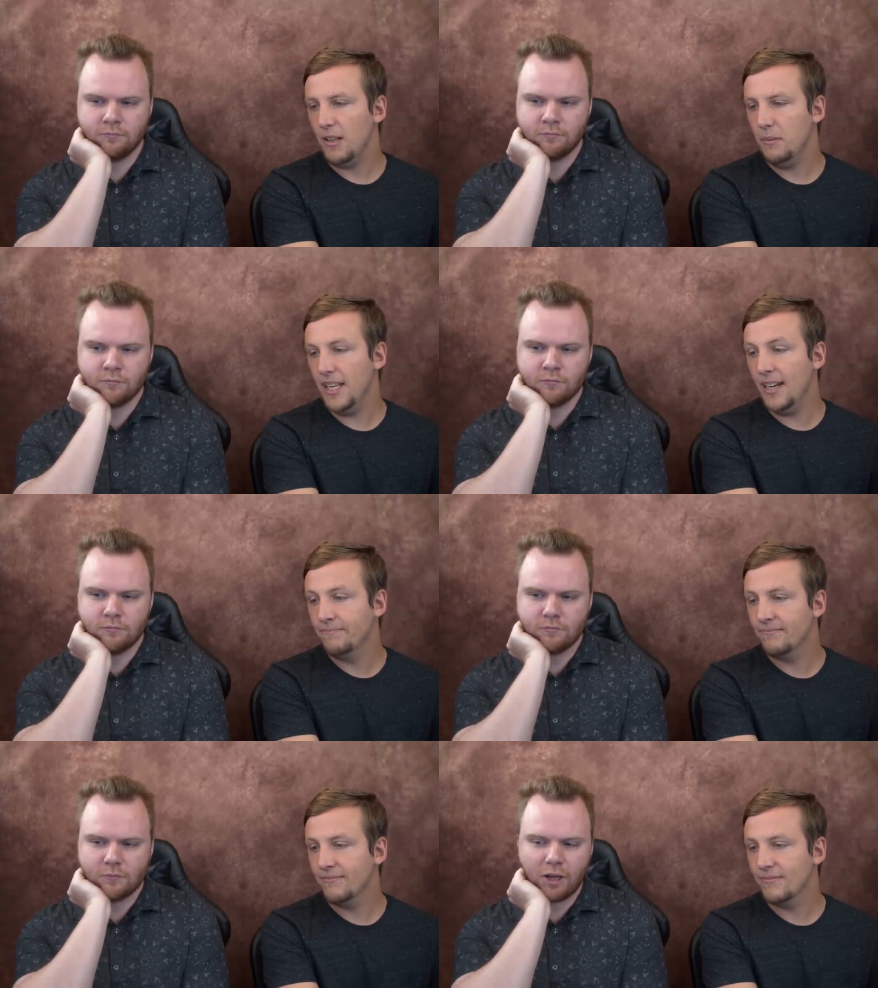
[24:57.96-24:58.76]
Speaker 1: But
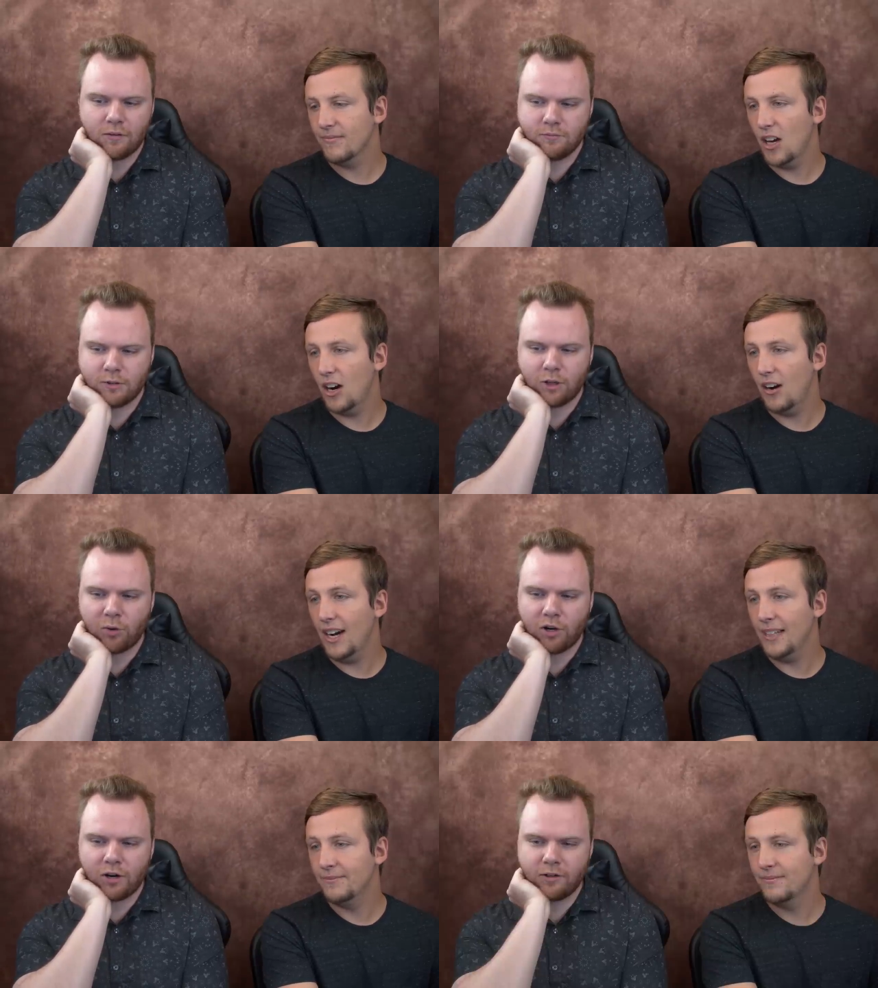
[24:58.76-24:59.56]
yeah, yeah. All here
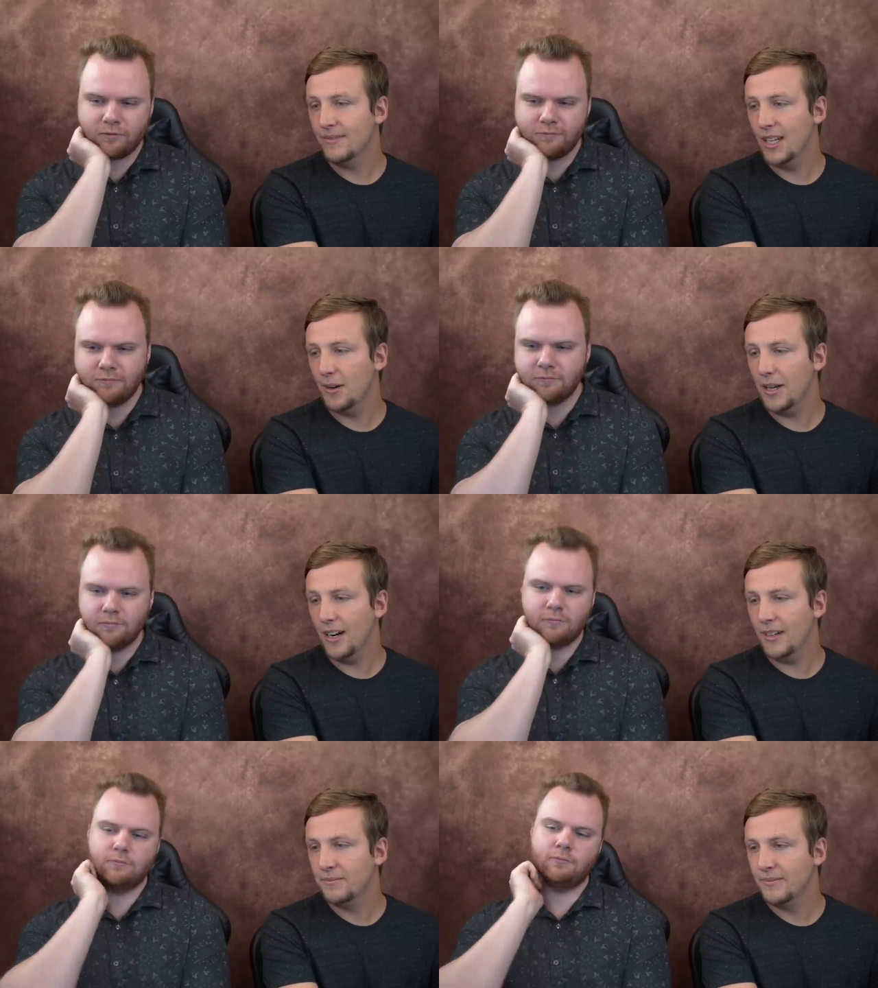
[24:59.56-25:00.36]
right, we are. Here we
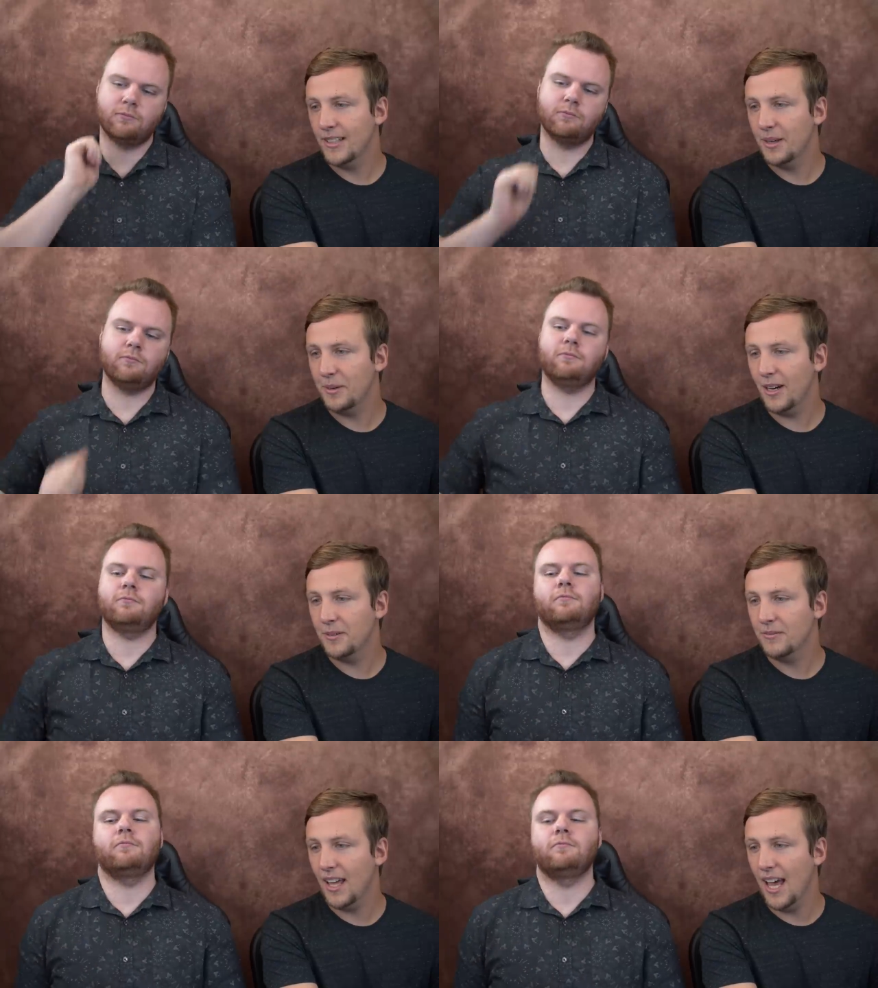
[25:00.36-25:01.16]
are. Here we
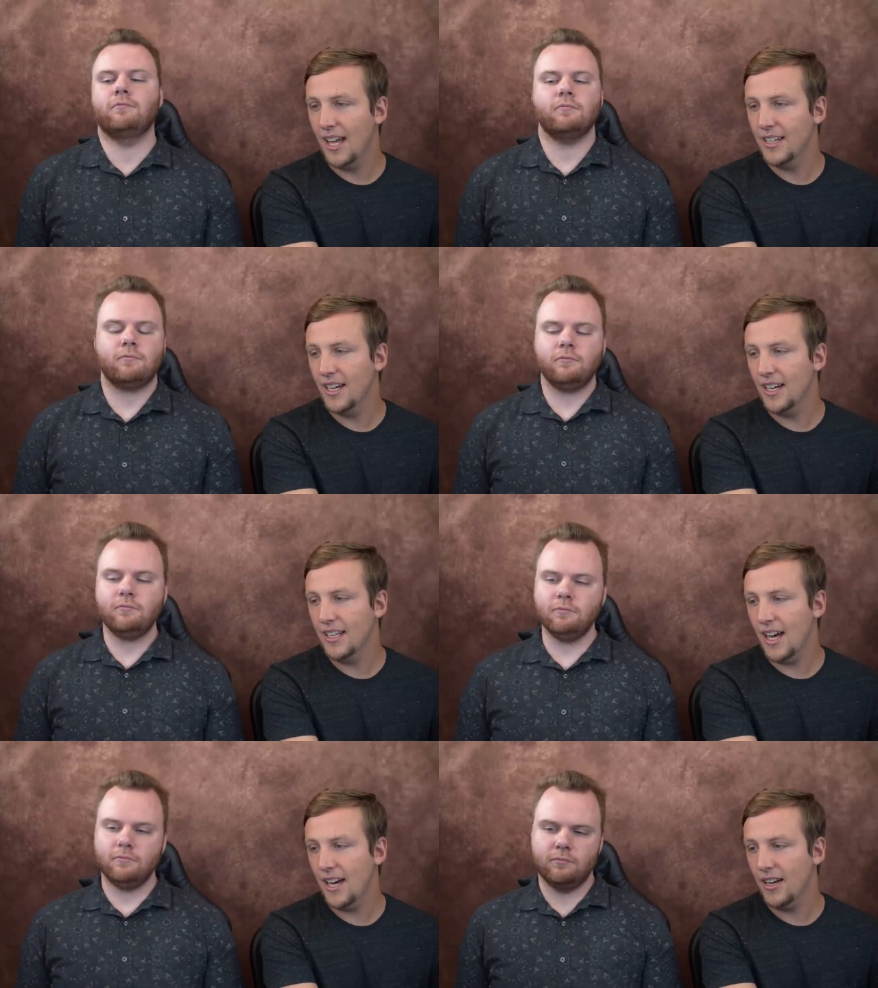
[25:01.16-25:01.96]
are. And uh,
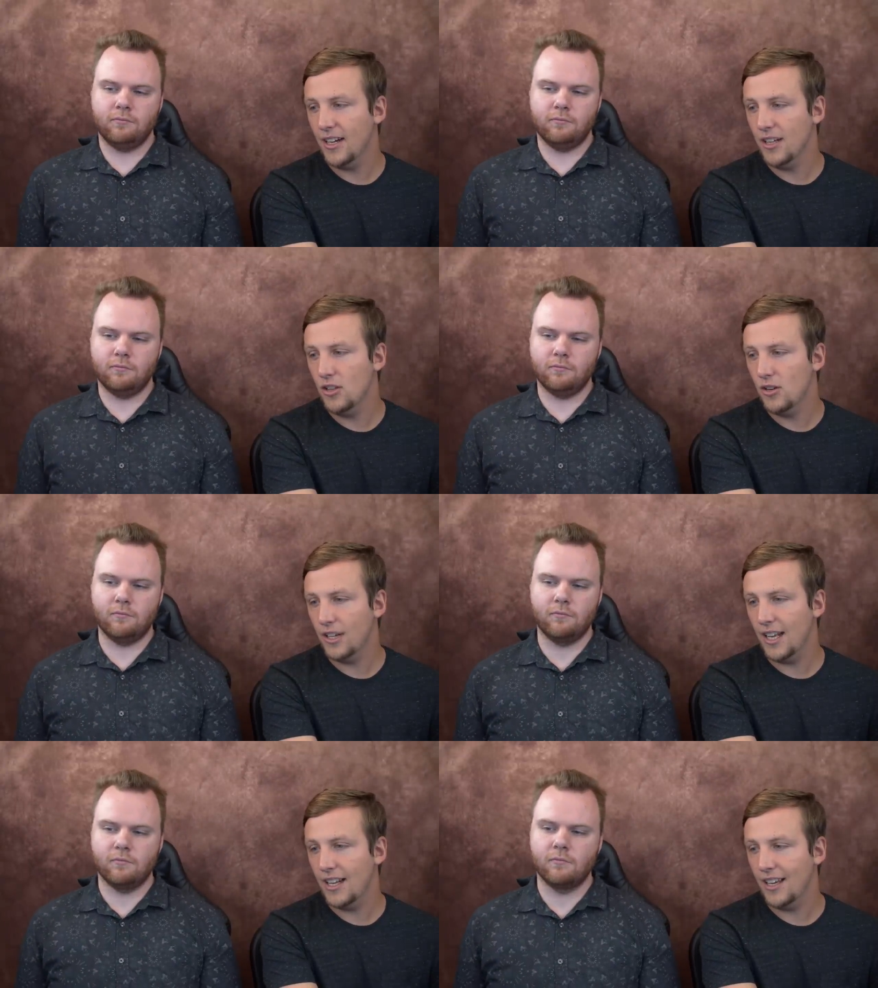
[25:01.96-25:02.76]
yeah, uh, you
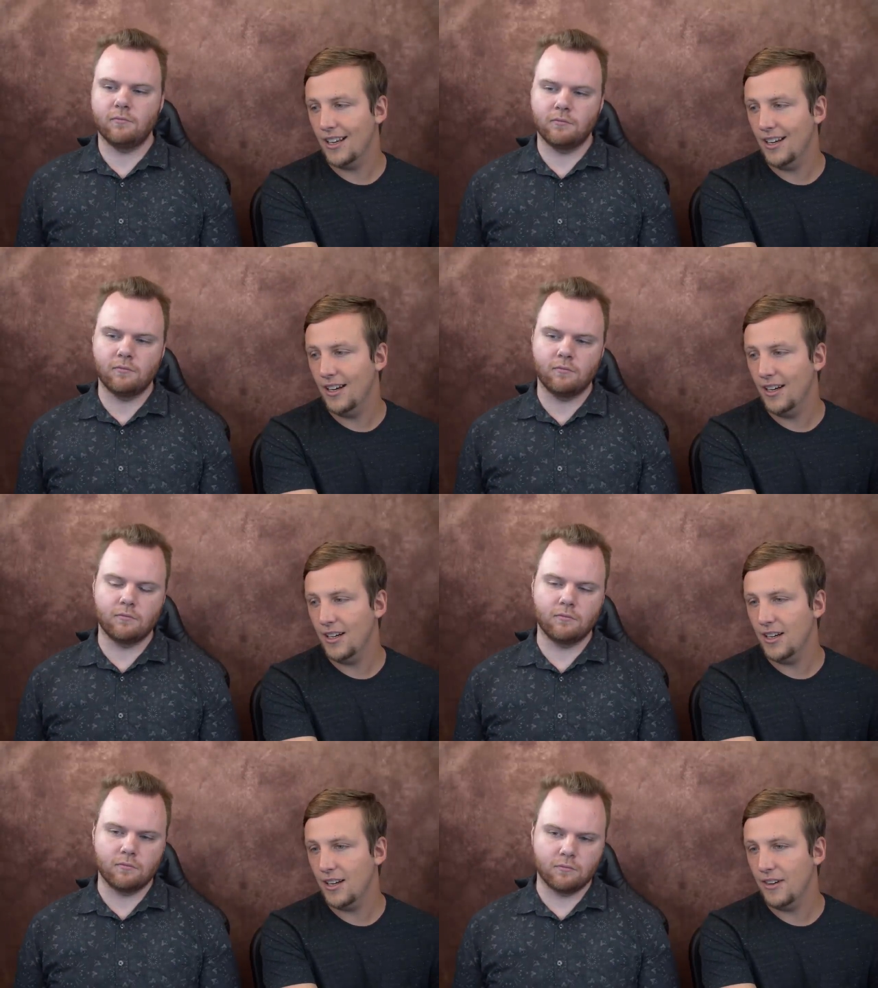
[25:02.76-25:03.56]
are getting
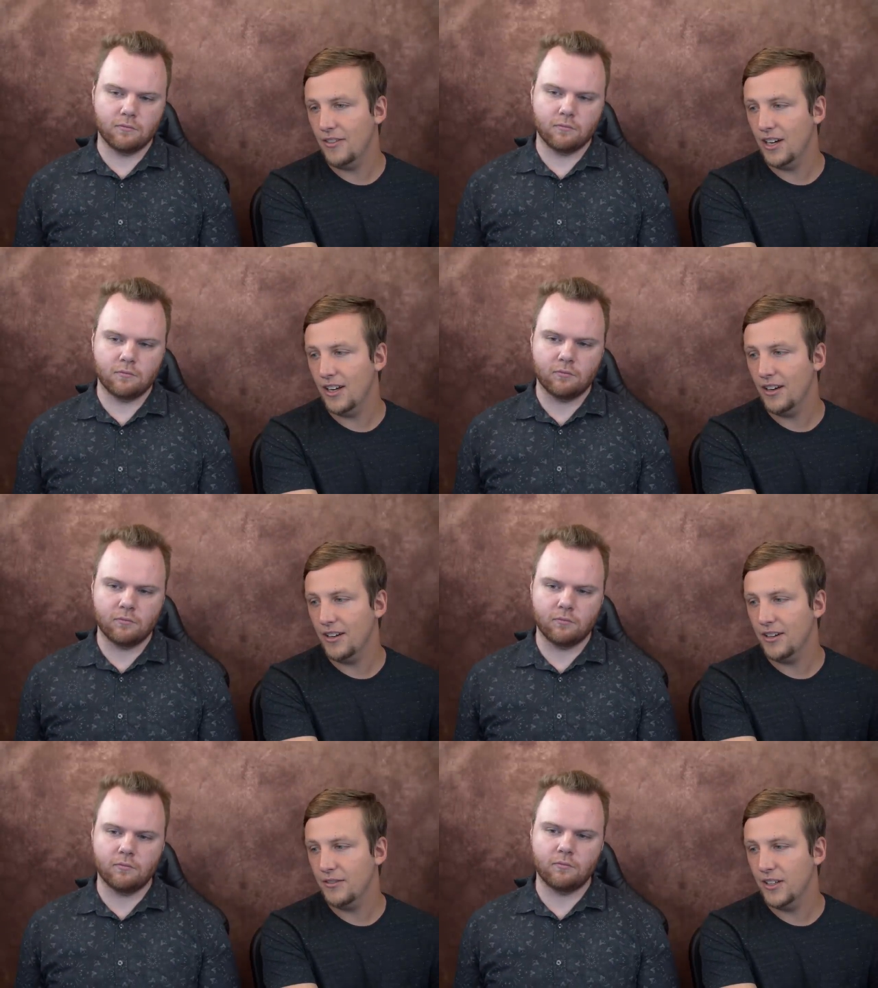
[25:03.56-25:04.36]
uh, a, a very
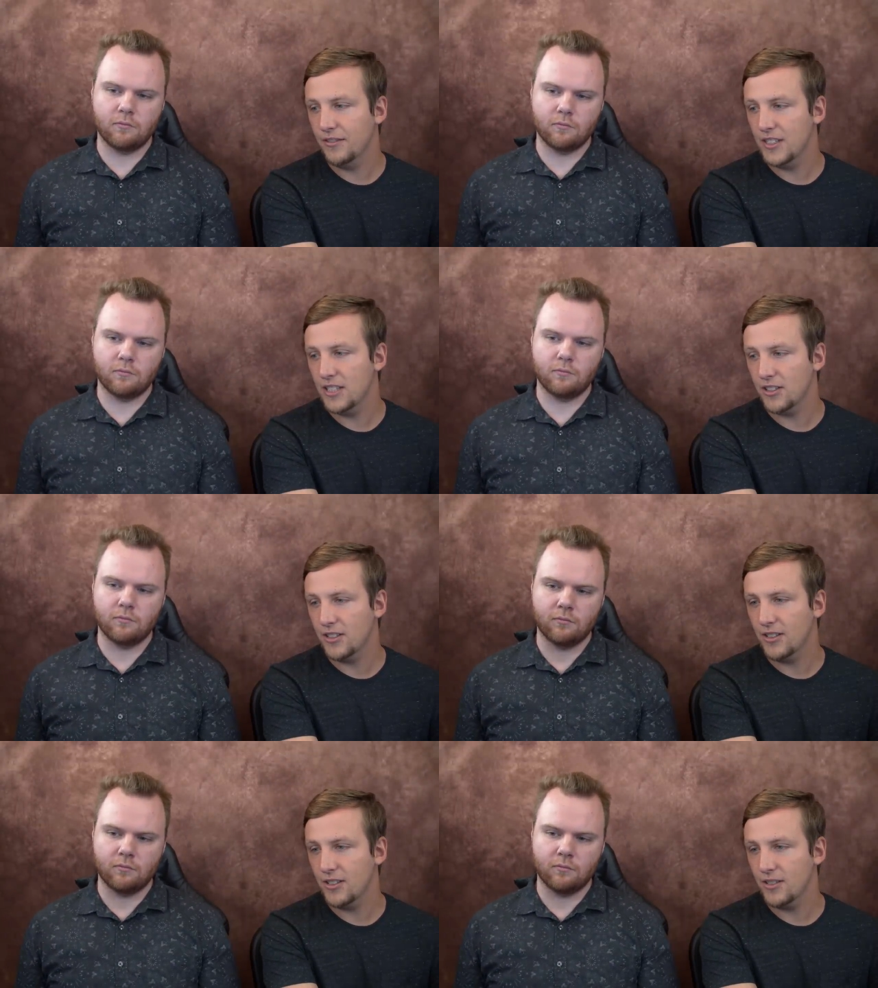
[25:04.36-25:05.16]
uh, fun
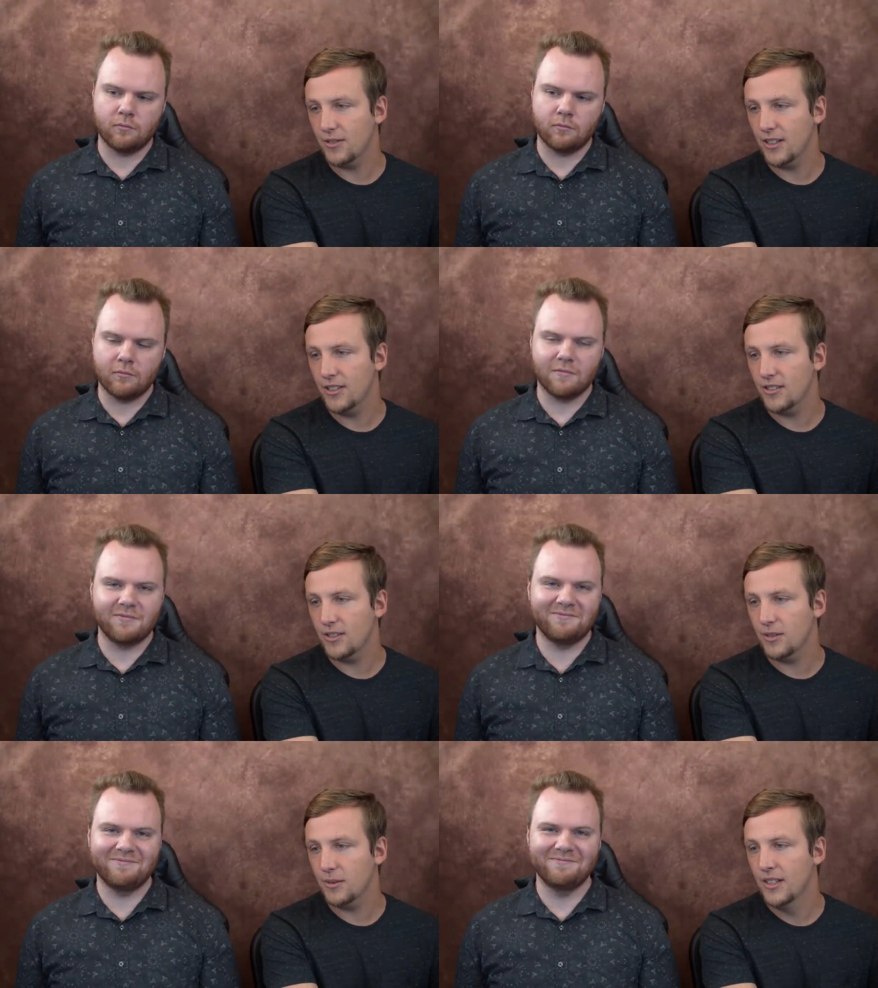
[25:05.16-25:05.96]
visitor, uh, Sora.
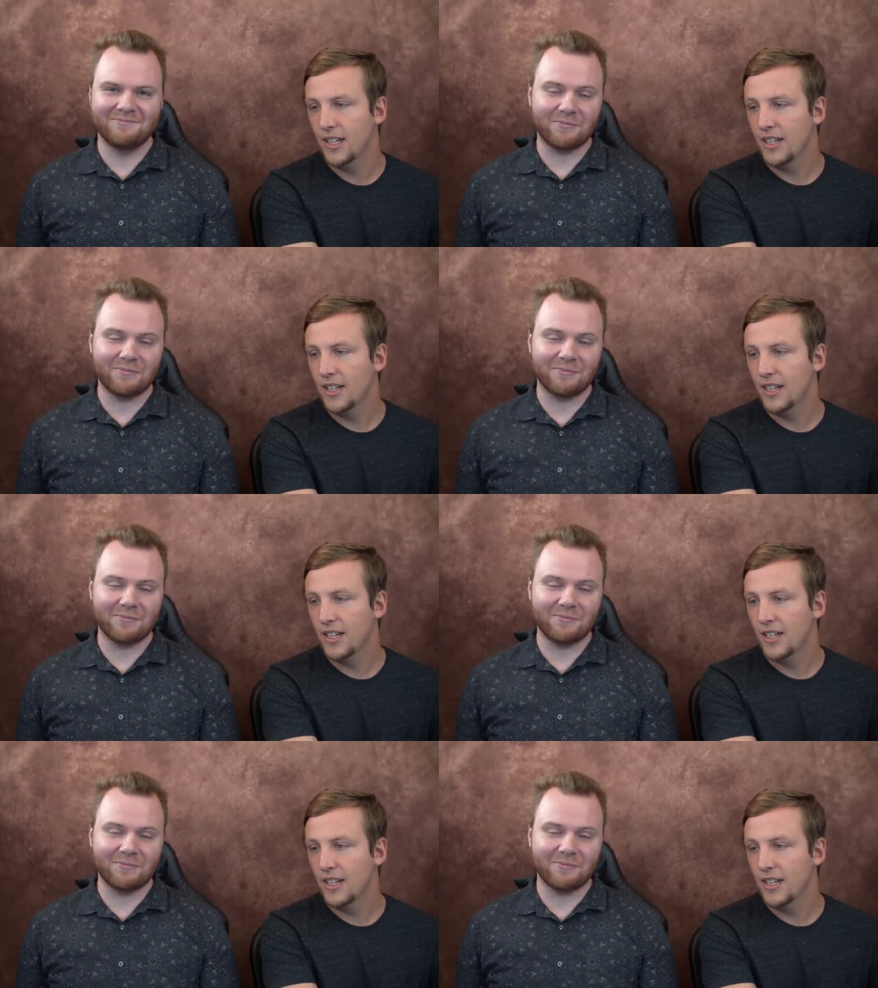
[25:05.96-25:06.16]
So